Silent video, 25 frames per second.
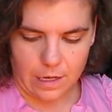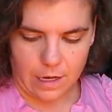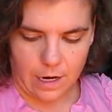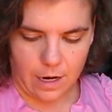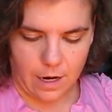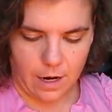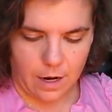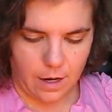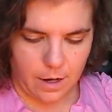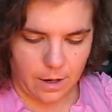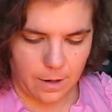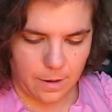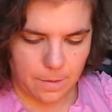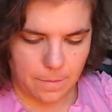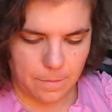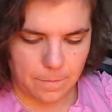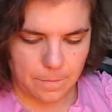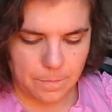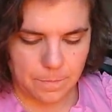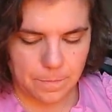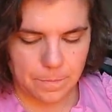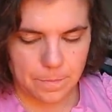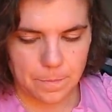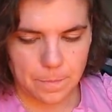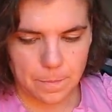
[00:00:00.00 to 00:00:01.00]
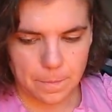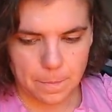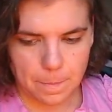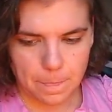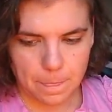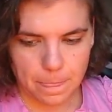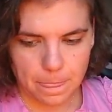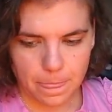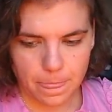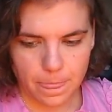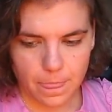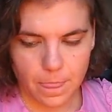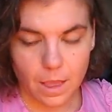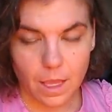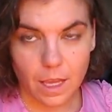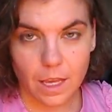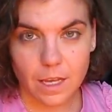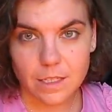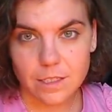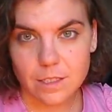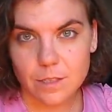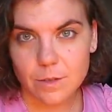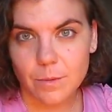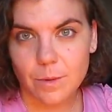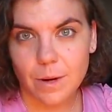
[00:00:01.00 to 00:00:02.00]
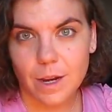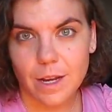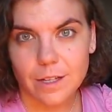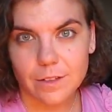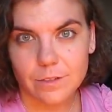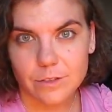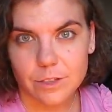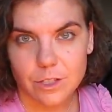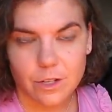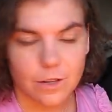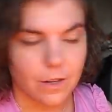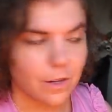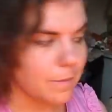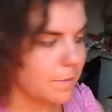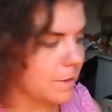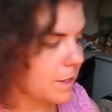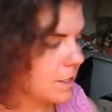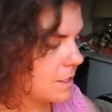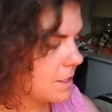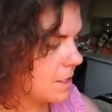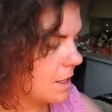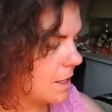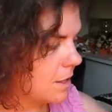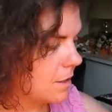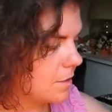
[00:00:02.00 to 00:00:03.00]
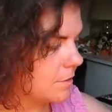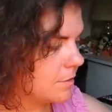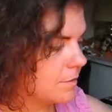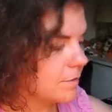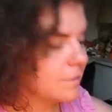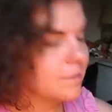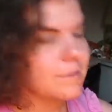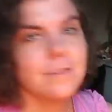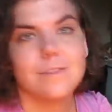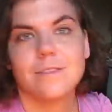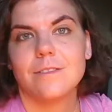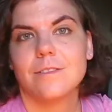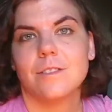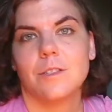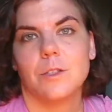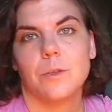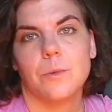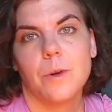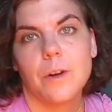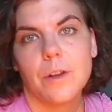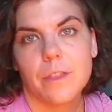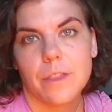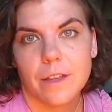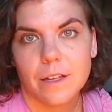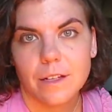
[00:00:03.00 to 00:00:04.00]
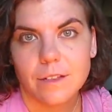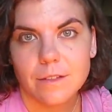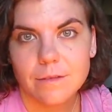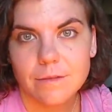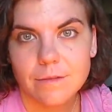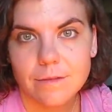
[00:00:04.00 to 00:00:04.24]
It's a way of showing myself you're worth it.